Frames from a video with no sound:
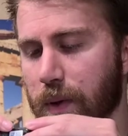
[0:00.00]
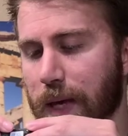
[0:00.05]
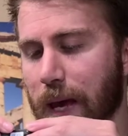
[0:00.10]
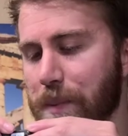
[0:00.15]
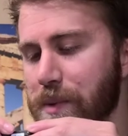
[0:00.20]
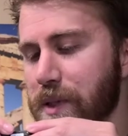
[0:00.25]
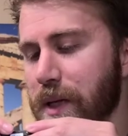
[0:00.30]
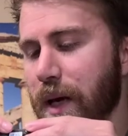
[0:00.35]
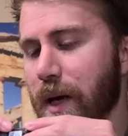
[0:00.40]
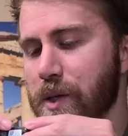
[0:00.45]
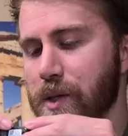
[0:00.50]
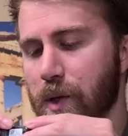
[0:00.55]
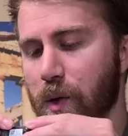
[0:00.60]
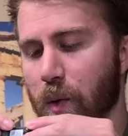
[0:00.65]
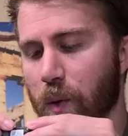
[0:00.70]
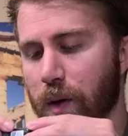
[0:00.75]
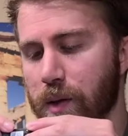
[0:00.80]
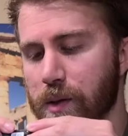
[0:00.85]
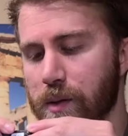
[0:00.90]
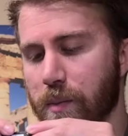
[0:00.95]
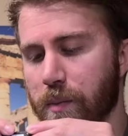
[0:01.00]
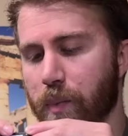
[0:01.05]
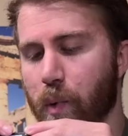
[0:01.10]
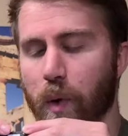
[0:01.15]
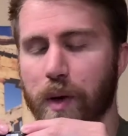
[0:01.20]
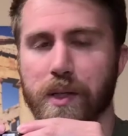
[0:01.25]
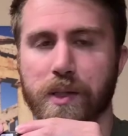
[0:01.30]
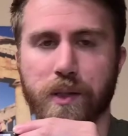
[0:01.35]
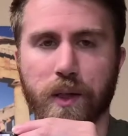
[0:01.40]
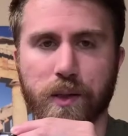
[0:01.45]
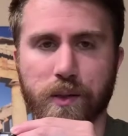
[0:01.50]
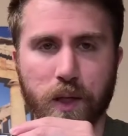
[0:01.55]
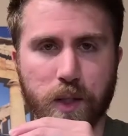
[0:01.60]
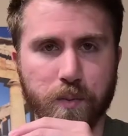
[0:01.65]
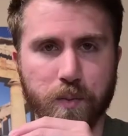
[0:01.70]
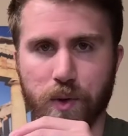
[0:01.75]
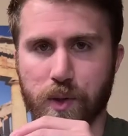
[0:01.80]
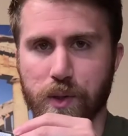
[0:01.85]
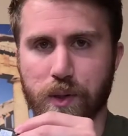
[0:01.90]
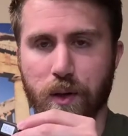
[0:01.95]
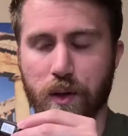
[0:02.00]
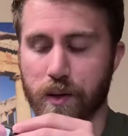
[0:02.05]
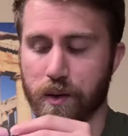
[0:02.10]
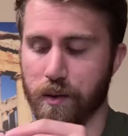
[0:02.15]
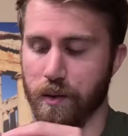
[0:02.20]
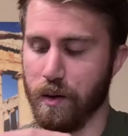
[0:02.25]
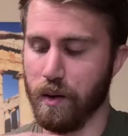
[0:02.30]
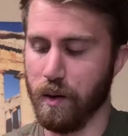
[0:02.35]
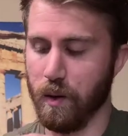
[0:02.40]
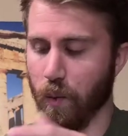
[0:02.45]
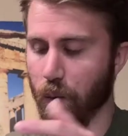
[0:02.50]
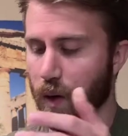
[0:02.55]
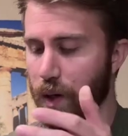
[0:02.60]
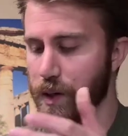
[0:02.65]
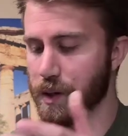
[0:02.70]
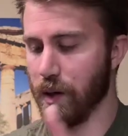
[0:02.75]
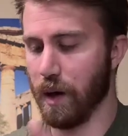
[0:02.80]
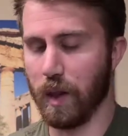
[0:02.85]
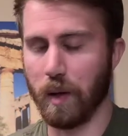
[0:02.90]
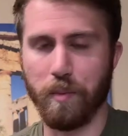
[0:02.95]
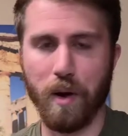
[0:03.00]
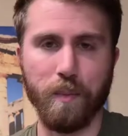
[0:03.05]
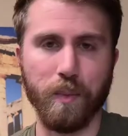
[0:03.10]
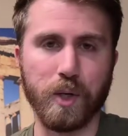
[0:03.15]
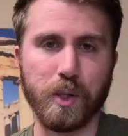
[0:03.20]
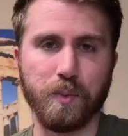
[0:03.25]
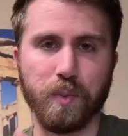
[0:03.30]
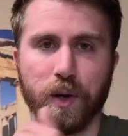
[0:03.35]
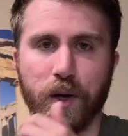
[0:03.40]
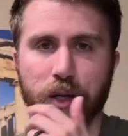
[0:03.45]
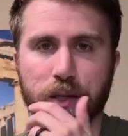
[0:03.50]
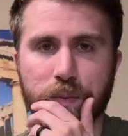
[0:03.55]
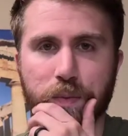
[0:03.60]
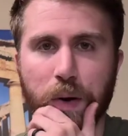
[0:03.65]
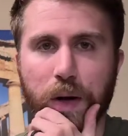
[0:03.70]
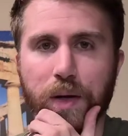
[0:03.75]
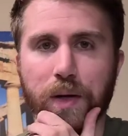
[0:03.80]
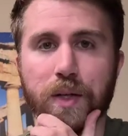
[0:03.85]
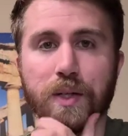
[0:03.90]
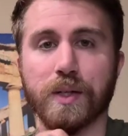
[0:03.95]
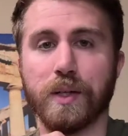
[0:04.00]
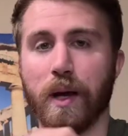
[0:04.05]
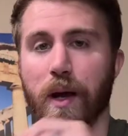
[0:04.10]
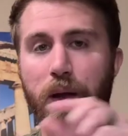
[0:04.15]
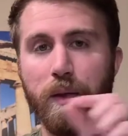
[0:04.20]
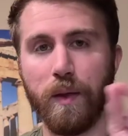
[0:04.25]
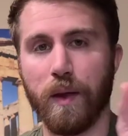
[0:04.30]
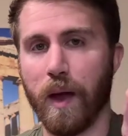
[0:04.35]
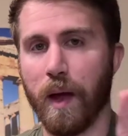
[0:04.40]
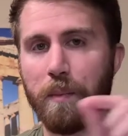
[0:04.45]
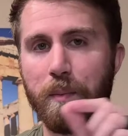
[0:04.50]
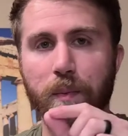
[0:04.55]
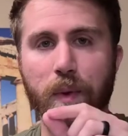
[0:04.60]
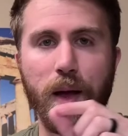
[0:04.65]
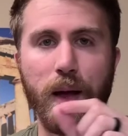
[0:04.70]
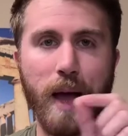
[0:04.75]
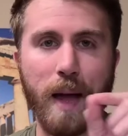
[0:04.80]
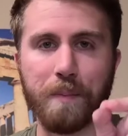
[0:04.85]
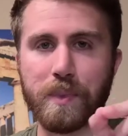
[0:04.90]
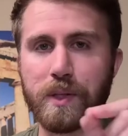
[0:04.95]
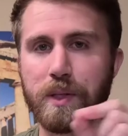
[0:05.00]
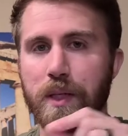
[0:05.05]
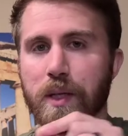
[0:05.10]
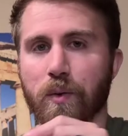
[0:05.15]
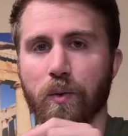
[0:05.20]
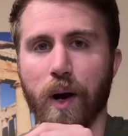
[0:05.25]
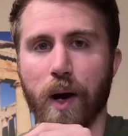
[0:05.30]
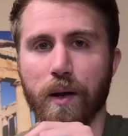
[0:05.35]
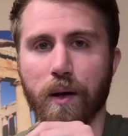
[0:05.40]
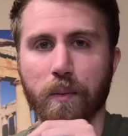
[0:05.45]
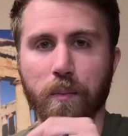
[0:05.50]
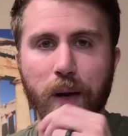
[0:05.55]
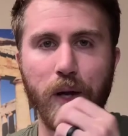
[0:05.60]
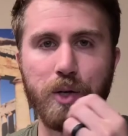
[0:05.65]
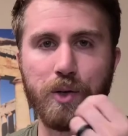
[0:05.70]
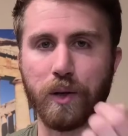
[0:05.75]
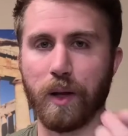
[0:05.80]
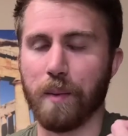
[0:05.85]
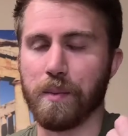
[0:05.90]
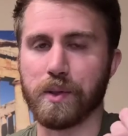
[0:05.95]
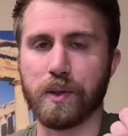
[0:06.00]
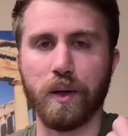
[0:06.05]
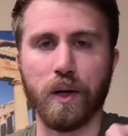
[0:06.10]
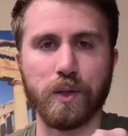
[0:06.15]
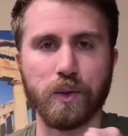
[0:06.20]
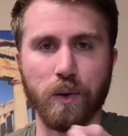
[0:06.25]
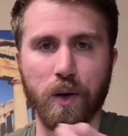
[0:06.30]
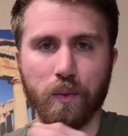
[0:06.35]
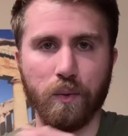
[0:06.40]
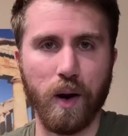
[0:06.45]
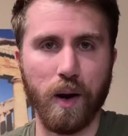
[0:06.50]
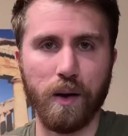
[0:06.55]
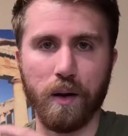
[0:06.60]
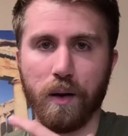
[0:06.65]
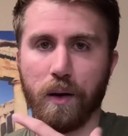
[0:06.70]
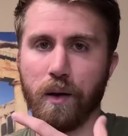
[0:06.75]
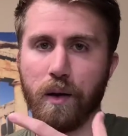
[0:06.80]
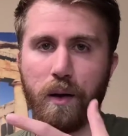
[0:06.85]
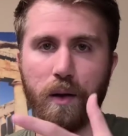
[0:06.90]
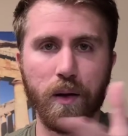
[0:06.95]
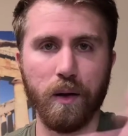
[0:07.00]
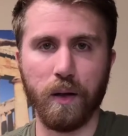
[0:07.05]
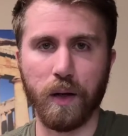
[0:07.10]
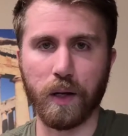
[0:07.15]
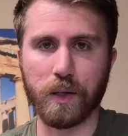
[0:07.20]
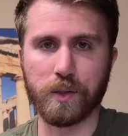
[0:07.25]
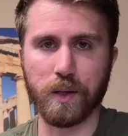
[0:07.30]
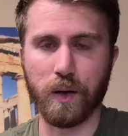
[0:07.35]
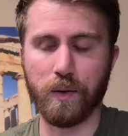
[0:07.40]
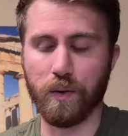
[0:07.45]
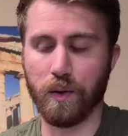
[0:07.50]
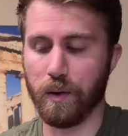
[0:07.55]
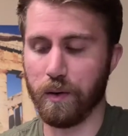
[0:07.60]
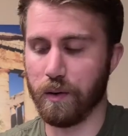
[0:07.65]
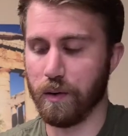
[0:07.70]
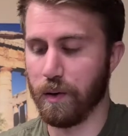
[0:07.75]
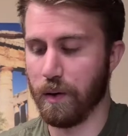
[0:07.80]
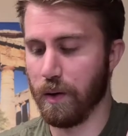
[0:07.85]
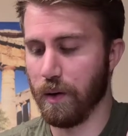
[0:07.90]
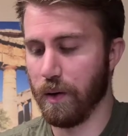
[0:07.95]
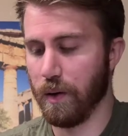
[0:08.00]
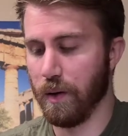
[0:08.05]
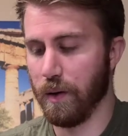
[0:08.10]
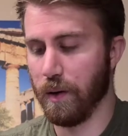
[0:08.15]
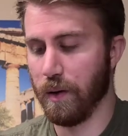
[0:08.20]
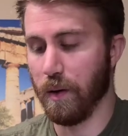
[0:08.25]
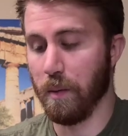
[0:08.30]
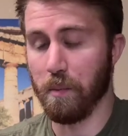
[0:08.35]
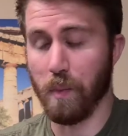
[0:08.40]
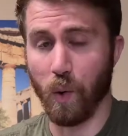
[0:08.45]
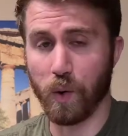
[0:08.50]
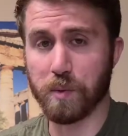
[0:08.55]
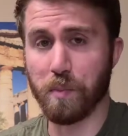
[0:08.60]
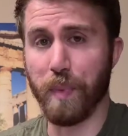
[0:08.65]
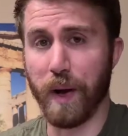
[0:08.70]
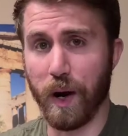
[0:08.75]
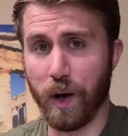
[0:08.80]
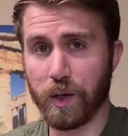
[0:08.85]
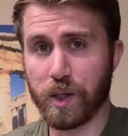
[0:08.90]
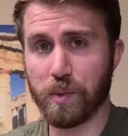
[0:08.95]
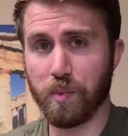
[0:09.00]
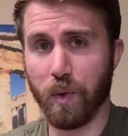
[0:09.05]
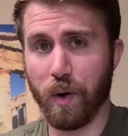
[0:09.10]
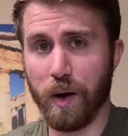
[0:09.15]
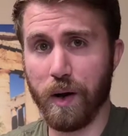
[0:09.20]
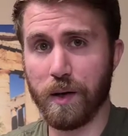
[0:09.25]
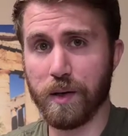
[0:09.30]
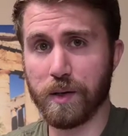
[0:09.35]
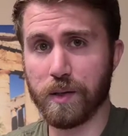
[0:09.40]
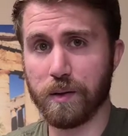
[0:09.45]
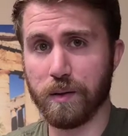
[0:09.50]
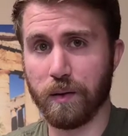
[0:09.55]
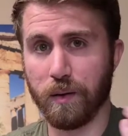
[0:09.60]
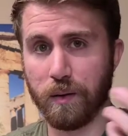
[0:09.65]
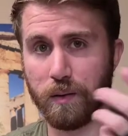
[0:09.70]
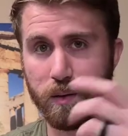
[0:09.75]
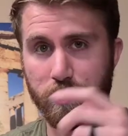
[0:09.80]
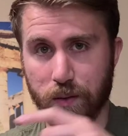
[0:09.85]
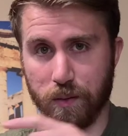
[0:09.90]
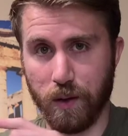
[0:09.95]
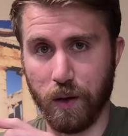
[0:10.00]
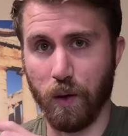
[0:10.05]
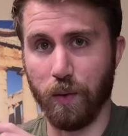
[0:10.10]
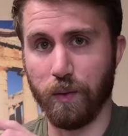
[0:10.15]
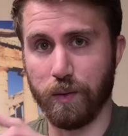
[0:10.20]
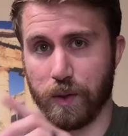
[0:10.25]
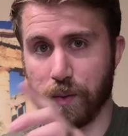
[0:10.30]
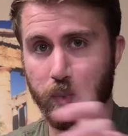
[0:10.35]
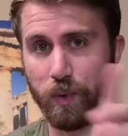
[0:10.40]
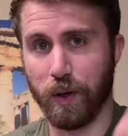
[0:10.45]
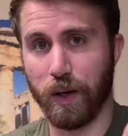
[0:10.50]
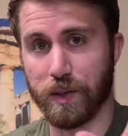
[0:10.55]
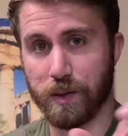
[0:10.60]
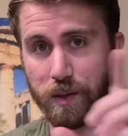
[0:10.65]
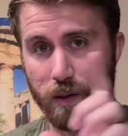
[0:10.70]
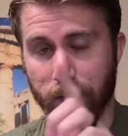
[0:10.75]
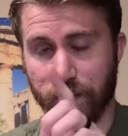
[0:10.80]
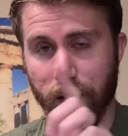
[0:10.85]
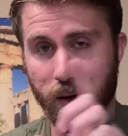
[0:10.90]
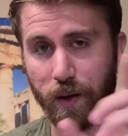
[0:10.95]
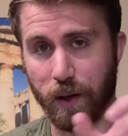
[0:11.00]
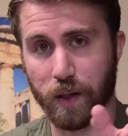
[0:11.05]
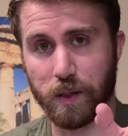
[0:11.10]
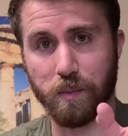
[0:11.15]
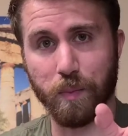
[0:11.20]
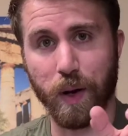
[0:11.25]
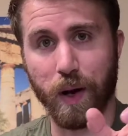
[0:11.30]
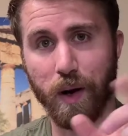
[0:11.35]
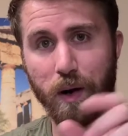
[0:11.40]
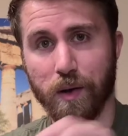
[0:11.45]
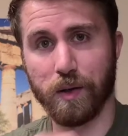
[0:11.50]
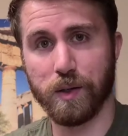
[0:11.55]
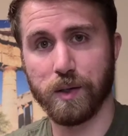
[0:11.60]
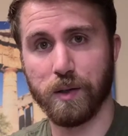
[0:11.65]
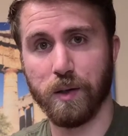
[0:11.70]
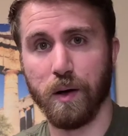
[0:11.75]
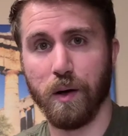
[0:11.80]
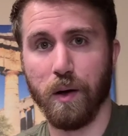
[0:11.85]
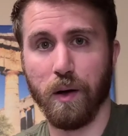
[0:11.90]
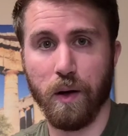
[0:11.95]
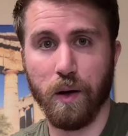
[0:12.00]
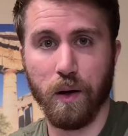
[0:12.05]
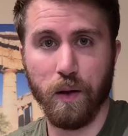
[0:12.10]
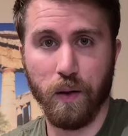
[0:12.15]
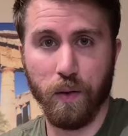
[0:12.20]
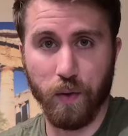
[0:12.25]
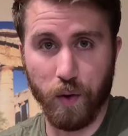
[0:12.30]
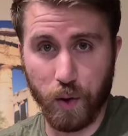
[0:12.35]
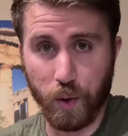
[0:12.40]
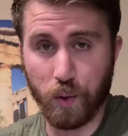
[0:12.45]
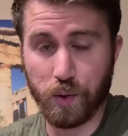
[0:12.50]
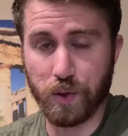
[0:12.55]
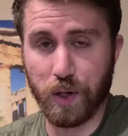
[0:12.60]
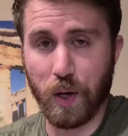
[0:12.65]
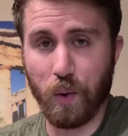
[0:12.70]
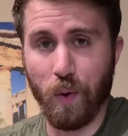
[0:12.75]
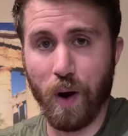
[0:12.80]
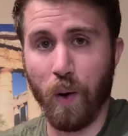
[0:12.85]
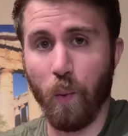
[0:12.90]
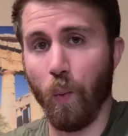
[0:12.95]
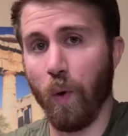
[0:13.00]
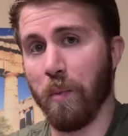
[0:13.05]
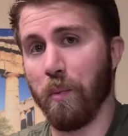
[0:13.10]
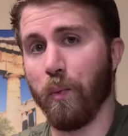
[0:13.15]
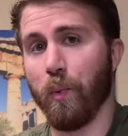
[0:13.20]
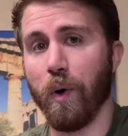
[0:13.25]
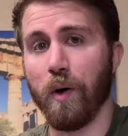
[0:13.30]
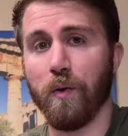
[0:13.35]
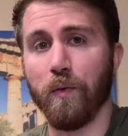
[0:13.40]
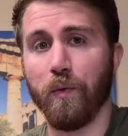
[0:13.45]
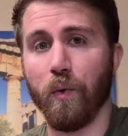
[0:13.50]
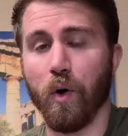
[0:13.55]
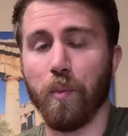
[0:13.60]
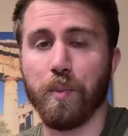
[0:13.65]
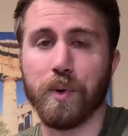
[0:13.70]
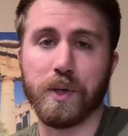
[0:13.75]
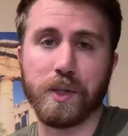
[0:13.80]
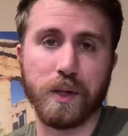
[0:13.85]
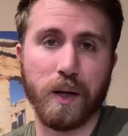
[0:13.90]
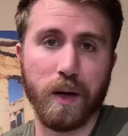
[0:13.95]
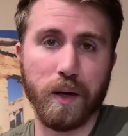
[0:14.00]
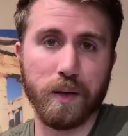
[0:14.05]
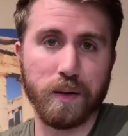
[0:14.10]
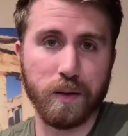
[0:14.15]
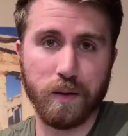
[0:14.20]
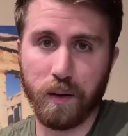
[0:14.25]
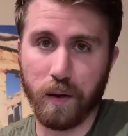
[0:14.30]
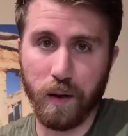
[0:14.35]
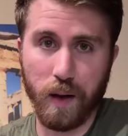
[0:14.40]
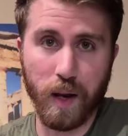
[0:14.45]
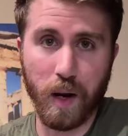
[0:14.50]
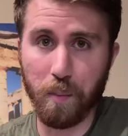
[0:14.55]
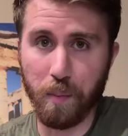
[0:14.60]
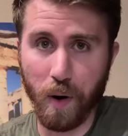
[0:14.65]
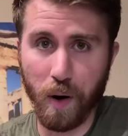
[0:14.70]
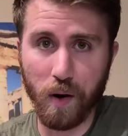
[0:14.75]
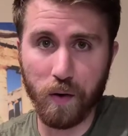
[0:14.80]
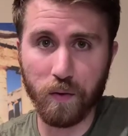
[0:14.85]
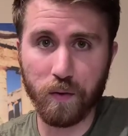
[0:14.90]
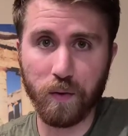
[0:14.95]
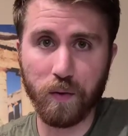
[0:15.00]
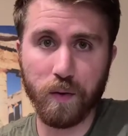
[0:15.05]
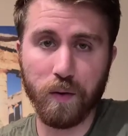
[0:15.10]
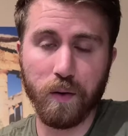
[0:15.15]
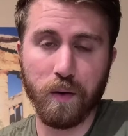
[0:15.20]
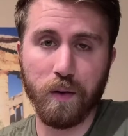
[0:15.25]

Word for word: capsaicinoids 0.66%, whereas other pepper sprays might just say the M MC rating, major capsaicinoid rating, etc. Most bear sprays, you know, the sprays to defend against bears, they're usually around 1.4% and above